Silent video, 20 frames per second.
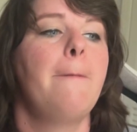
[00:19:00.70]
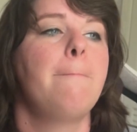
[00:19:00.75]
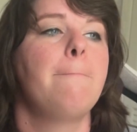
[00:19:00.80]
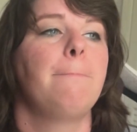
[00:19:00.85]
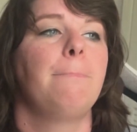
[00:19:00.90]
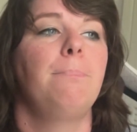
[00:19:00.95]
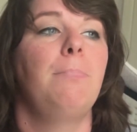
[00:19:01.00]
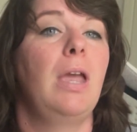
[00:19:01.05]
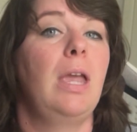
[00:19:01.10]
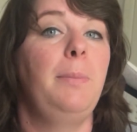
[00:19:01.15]

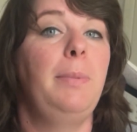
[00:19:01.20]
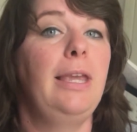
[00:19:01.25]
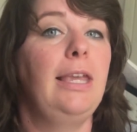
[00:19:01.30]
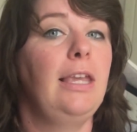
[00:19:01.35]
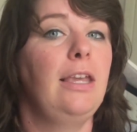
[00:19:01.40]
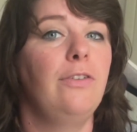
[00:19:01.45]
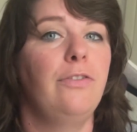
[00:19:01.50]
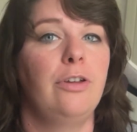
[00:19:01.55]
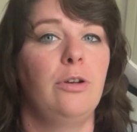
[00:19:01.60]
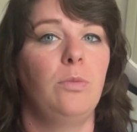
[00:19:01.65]
maybe
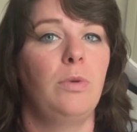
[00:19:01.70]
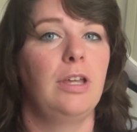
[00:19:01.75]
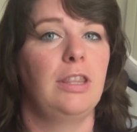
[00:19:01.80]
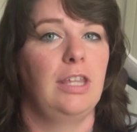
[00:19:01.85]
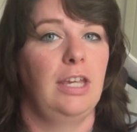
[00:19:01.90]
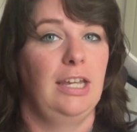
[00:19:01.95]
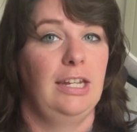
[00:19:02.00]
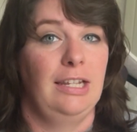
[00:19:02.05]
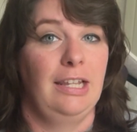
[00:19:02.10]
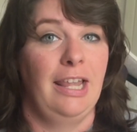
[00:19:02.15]
even
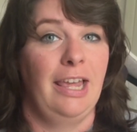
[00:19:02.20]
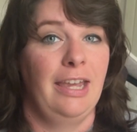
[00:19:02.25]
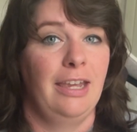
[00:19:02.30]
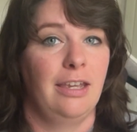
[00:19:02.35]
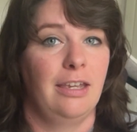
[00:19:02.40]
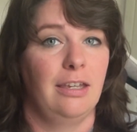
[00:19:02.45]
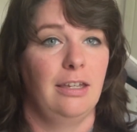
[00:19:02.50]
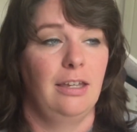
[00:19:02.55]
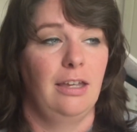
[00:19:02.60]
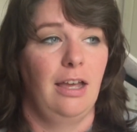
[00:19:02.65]
within
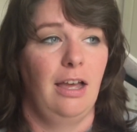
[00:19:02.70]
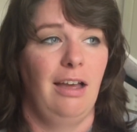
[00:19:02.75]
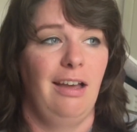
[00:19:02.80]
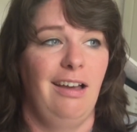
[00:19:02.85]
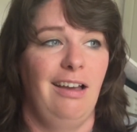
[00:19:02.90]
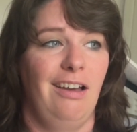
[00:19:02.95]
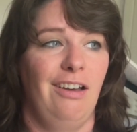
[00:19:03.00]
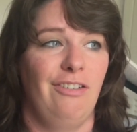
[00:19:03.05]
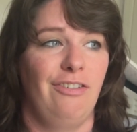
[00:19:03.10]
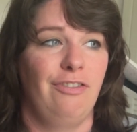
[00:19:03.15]
like
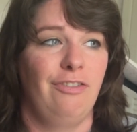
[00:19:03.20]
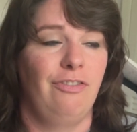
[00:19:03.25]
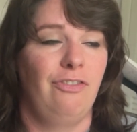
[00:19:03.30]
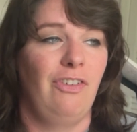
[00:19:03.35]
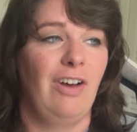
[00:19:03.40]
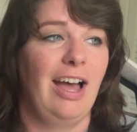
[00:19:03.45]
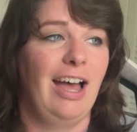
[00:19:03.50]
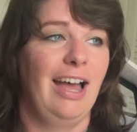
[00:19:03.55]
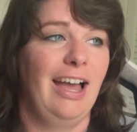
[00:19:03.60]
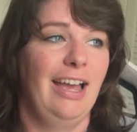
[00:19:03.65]
a
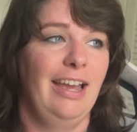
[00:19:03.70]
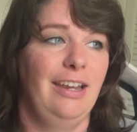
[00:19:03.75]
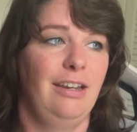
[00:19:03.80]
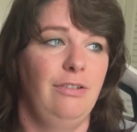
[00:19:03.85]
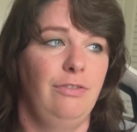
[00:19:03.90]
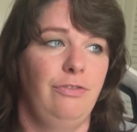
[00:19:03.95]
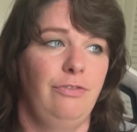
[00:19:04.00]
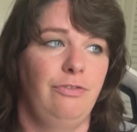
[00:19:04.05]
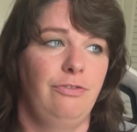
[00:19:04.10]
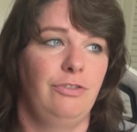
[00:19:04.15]

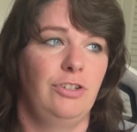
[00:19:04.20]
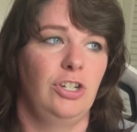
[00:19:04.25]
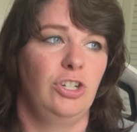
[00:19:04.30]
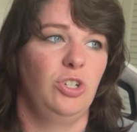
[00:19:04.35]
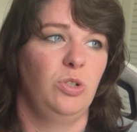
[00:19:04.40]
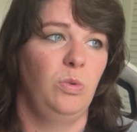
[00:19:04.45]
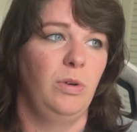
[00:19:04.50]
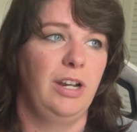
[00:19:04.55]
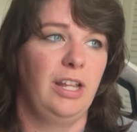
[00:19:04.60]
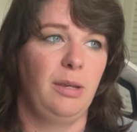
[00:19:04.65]
5 to
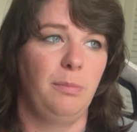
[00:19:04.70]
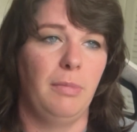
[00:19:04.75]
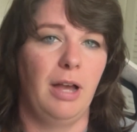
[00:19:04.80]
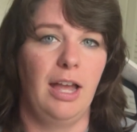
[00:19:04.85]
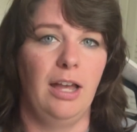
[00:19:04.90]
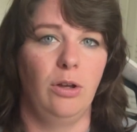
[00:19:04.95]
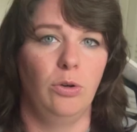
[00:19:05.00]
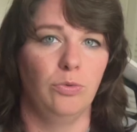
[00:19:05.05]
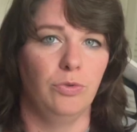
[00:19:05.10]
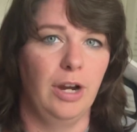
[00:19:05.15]
20
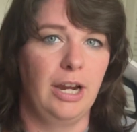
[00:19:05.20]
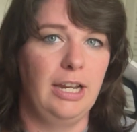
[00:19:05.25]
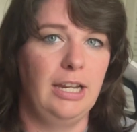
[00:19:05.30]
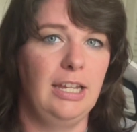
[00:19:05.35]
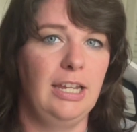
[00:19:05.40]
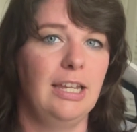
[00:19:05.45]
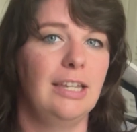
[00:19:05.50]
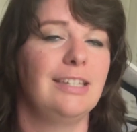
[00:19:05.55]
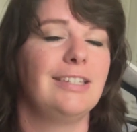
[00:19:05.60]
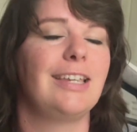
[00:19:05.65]
mile
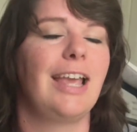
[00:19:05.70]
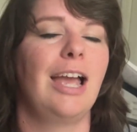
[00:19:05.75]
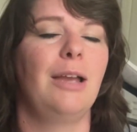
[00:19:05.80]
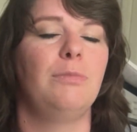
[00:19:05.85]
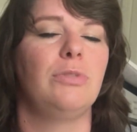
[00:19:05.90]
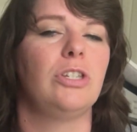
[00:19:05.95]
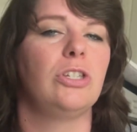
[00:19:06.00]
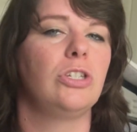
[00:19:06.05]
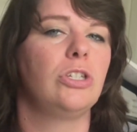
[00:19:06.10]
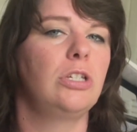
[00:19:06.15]
radius. I'm
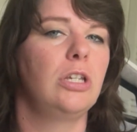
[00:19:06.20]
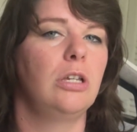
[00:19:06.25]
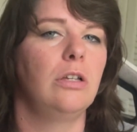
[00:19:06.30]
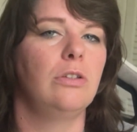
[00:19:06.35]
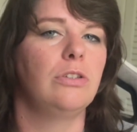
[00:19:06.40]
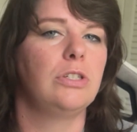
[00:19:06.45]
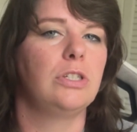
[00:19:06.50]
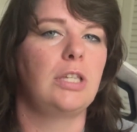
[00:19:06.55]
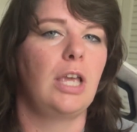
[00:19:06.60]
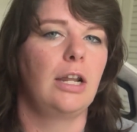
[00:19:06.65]
still
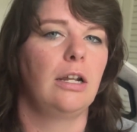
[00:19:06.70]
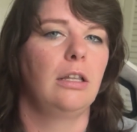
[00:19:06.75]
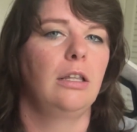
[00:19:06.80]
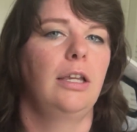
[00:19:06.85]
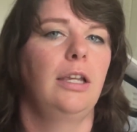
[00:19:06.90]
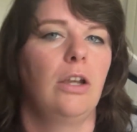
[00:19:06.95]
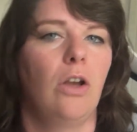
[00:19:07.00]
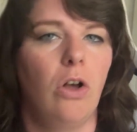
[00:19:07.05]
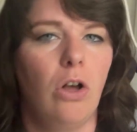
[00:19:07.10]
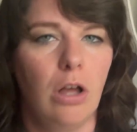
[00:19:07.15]

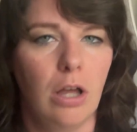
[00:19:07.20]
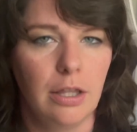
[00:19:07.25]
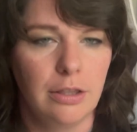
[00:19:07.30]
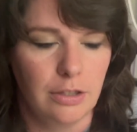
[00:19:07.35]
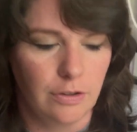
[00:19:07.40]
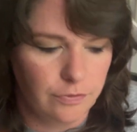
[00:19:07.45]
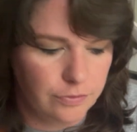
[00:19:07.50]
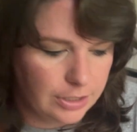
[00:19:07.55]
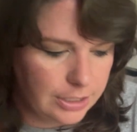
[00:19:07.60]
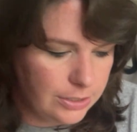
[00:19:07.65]
settling on the
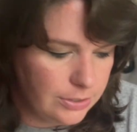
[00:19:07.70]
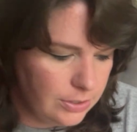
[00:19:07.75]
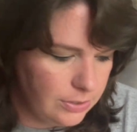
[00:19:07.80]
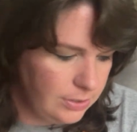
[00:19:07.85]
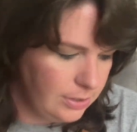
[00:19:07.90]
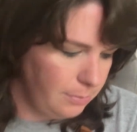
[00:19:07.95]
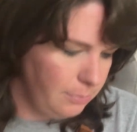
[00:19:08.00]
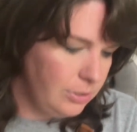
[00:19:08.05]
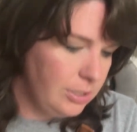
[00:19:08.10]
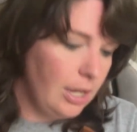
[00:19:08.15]
fleeces
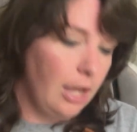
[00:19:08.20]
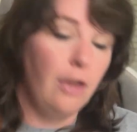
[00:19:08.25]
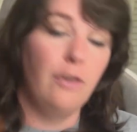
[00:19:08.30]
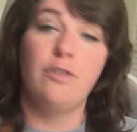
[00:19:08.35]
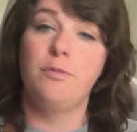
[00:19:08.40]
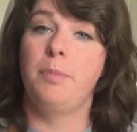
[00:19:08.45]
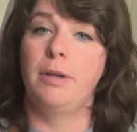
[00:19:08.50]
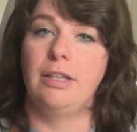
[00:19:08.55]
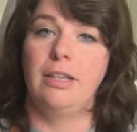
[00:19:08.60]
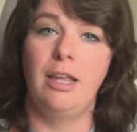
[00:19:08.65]
themselves,
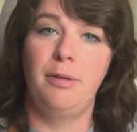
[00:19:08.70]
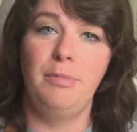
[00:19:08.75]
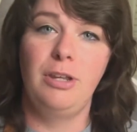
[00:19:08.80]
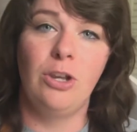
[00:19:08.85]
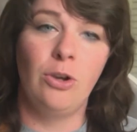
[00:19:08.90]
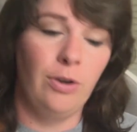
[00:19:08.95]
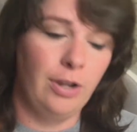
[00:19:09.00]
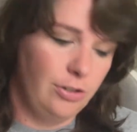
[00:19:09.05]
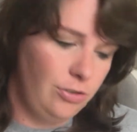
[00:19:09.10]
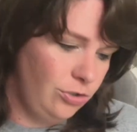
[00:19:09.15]
but let me
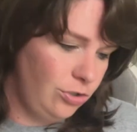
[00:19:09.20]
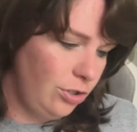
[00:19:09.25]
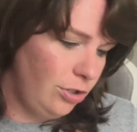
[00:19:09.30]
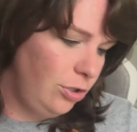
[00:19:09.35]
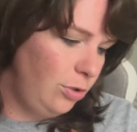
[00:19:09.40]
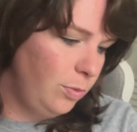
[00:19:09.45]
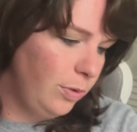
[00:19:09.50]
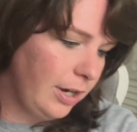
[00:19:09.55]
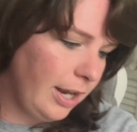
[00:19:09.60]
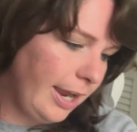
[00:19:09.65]
go ahead and show
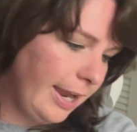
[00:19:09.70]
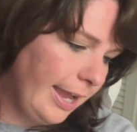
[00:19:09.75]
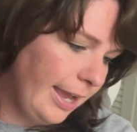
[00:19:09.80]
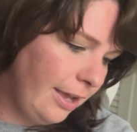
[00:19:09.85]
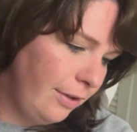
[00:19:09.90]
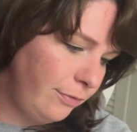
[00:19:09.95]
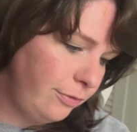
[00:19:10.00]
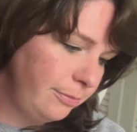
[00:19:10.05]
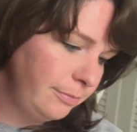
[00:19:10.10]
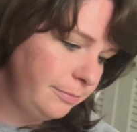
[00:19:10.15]
you what I have.